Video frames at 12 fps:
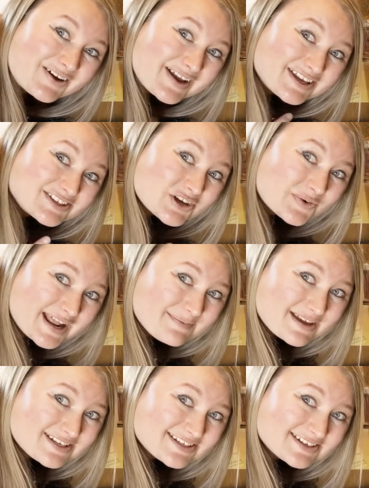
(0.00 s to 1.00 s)
Okay, so when
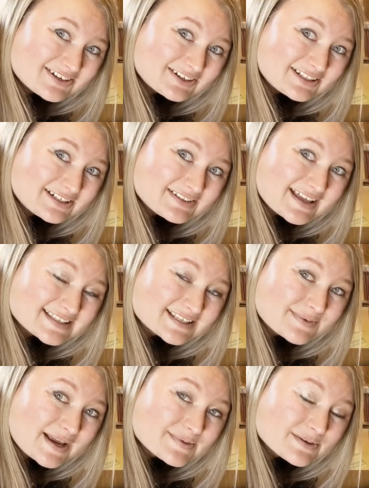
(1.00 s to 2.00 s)
I mentioned earlier
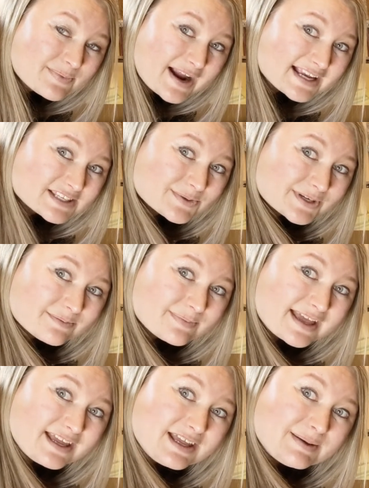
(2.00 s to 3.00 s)
that sometimes the brackets will get
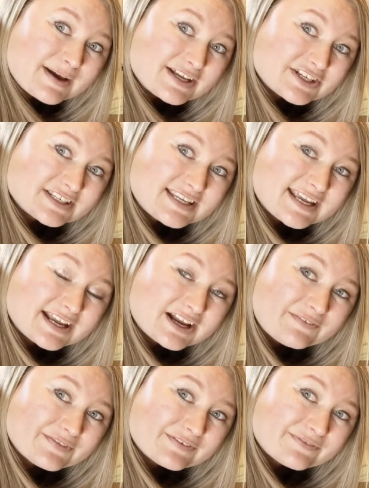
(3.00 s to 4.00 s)
bent by just
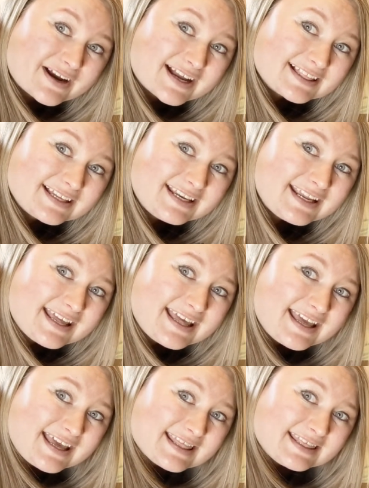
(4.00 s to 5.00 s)
taking off the front and cleaning
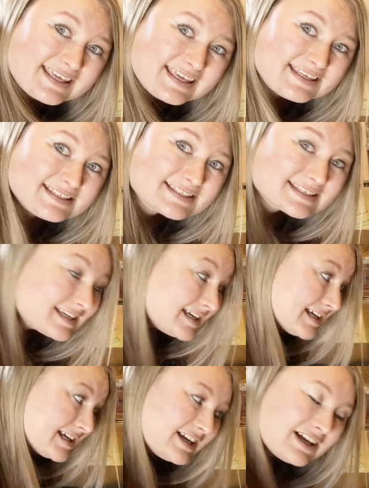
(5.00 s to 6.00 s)
it, these
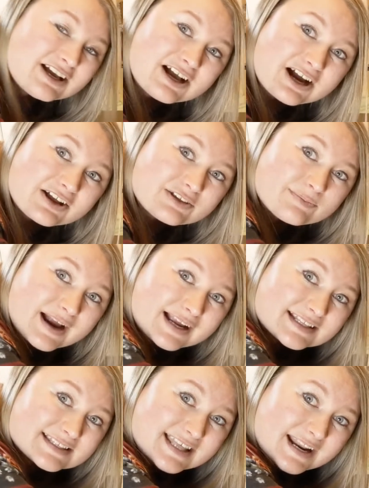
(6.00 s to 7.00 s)
are the
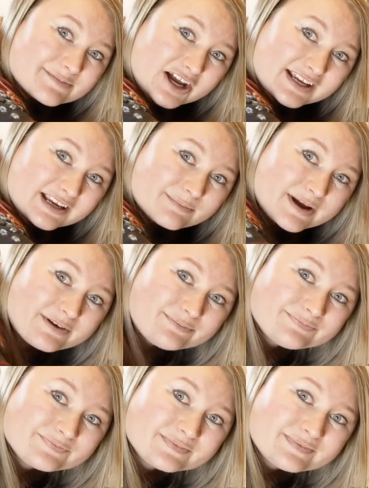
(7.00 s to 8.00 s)
brackets that I'm talking
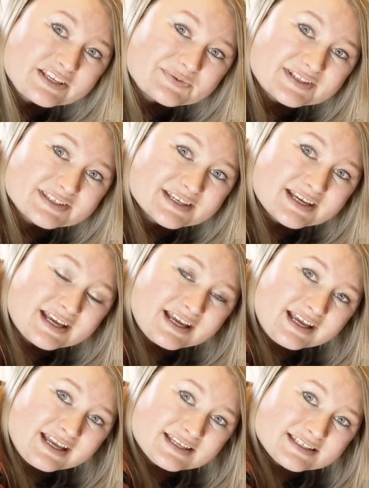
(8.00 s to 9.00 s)
about. These ones.
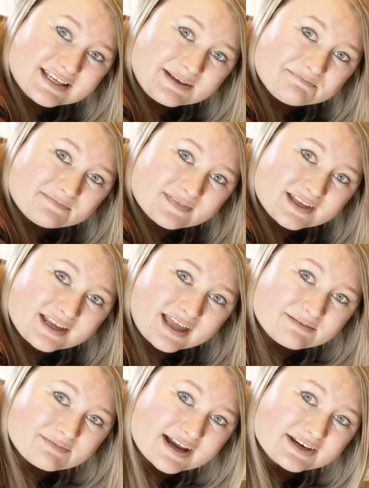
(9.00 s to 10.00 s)
See?
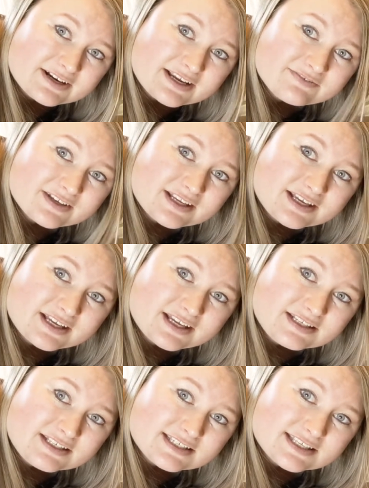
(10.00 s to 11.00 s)
And mine are even
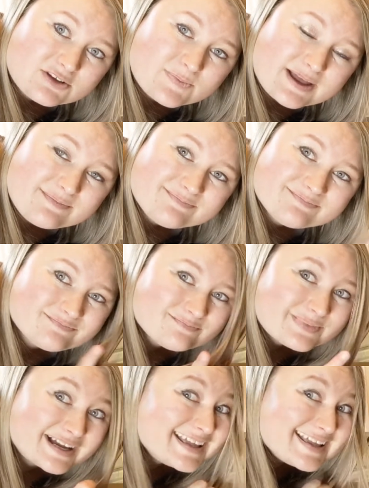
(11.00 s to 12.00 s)
just a little bent,
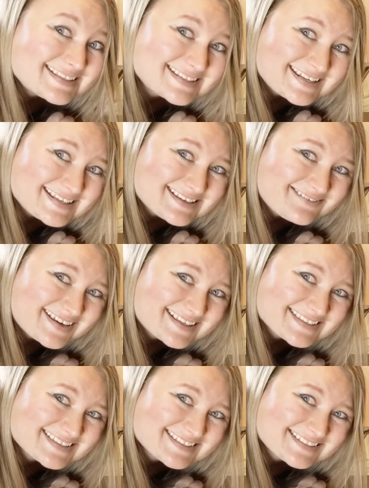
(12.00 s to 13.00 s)
but it's an easy
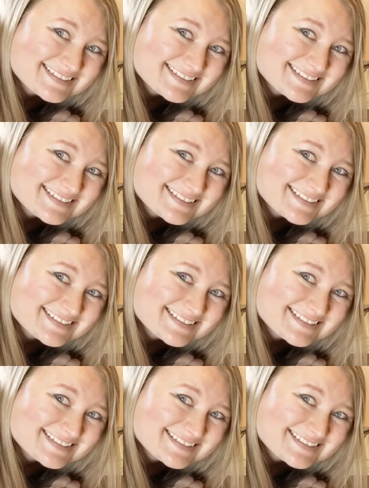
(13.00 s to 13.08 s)
fix.